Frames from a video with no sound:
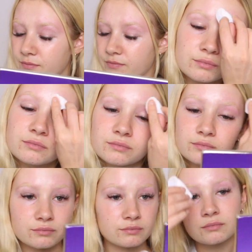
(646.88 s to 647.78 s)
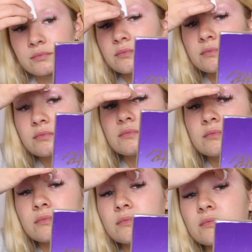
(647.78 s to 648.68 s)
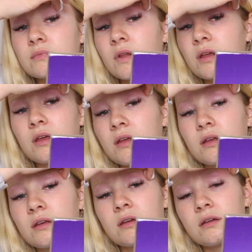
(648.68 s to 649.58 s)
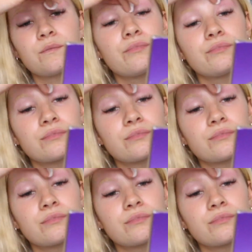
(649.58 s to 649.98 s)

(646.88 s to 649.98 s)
No one is speaking in this clip.